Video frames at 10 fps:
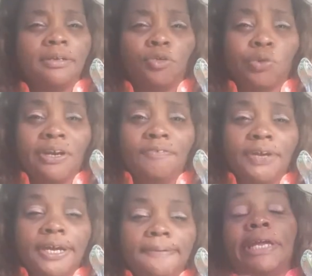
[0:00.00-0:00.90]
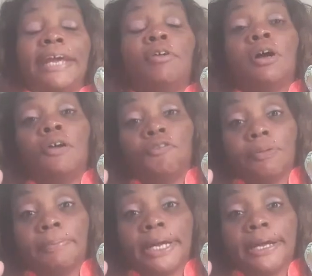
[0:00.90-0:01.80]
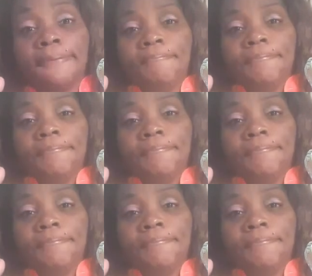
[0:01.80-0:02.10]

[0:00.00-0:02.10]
grieving, he'll comfort me.